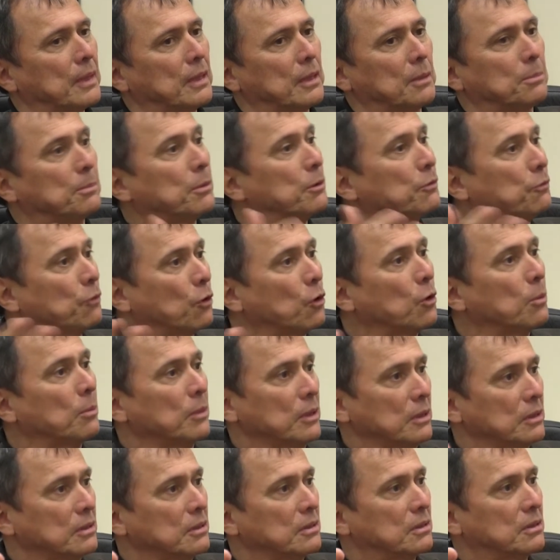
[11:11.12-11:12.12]
the
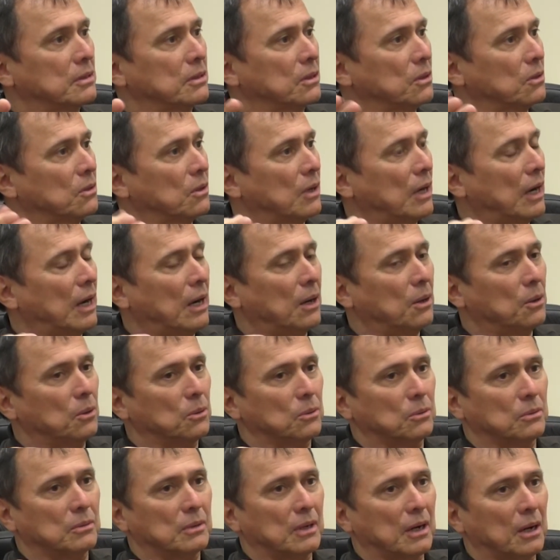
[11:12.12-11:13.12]
performance you know
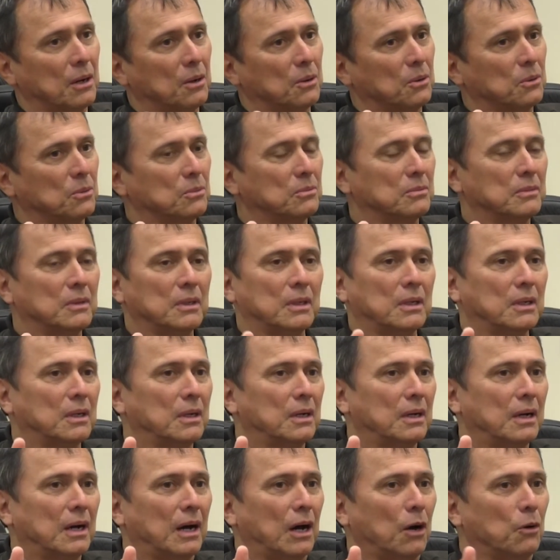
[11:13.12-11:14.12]
how how
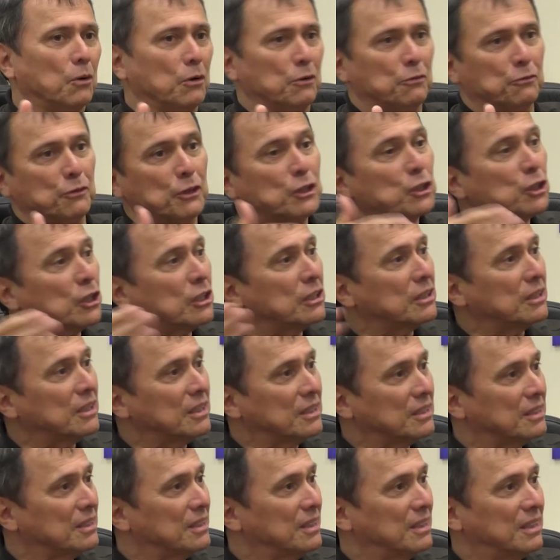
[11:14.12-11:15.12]
how efficient
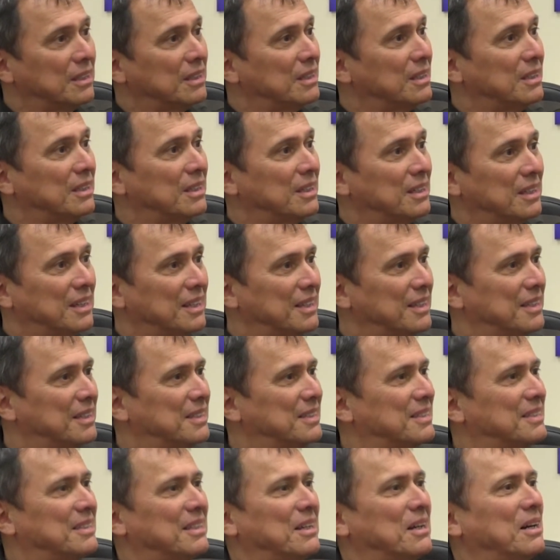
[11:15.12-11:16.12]
is, it
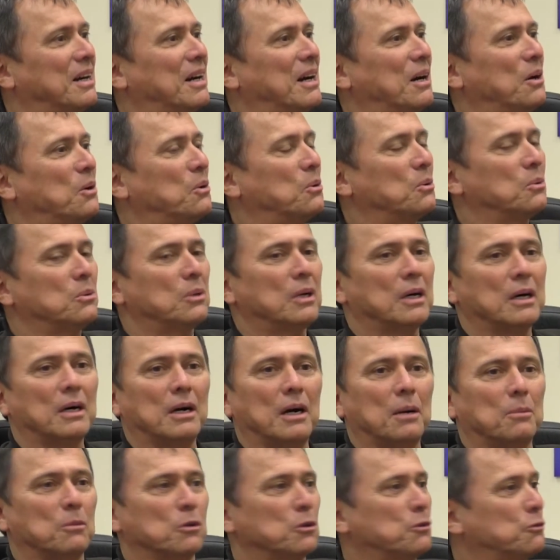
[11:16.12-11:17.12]
is uh, how
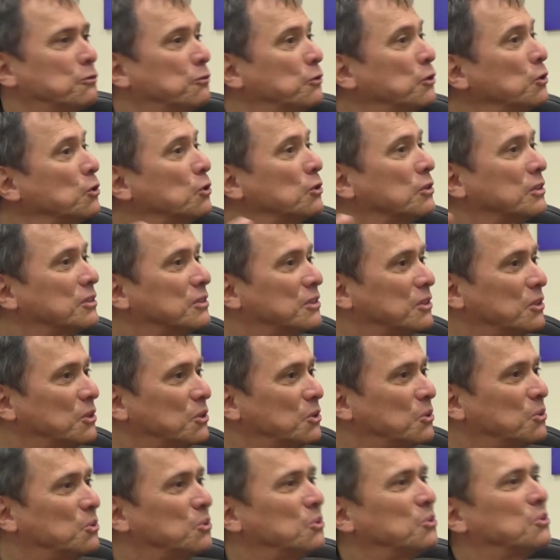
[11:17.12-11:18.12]
uh, how much fuel does it
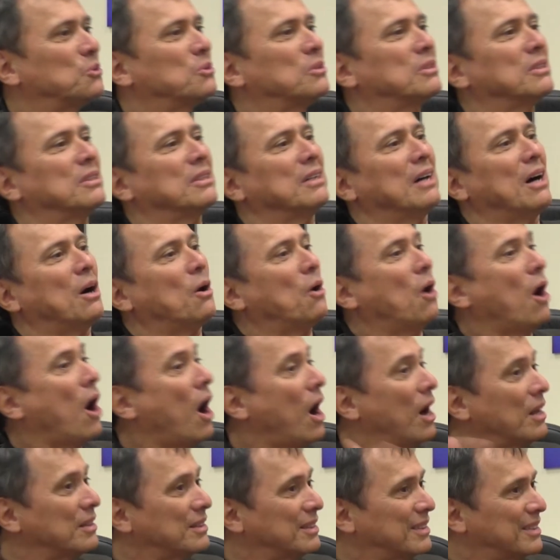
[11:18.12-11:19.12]
use uh, how
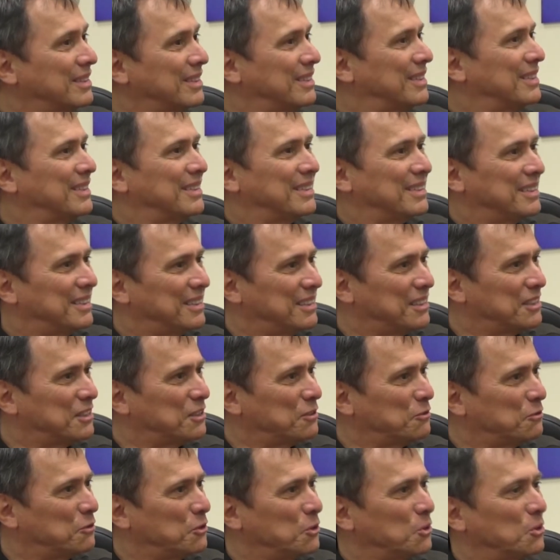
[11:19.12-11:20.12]
hot is
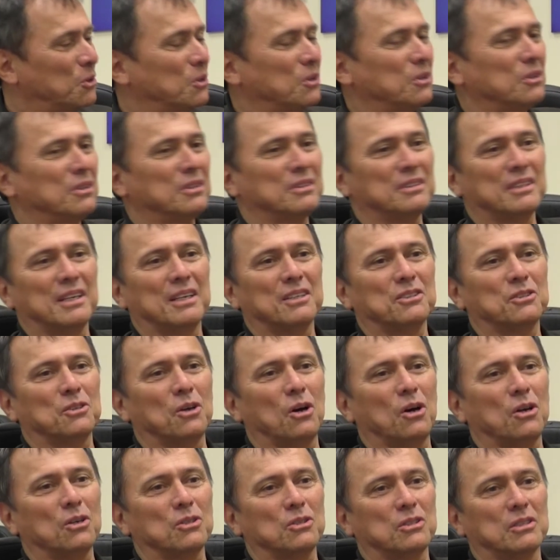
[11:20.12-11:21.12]
the fuel the
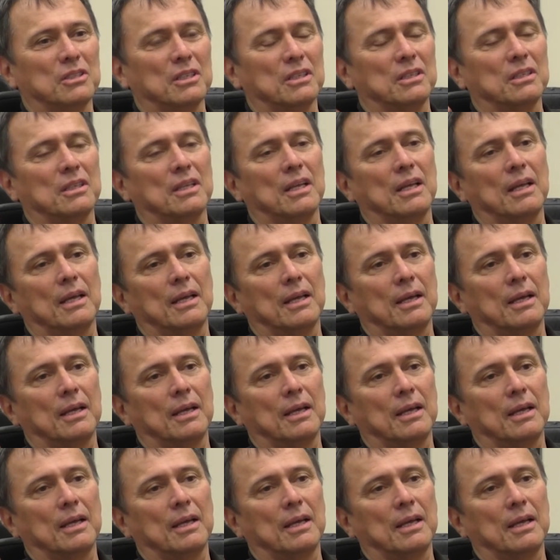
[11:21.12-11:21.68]
exhaust and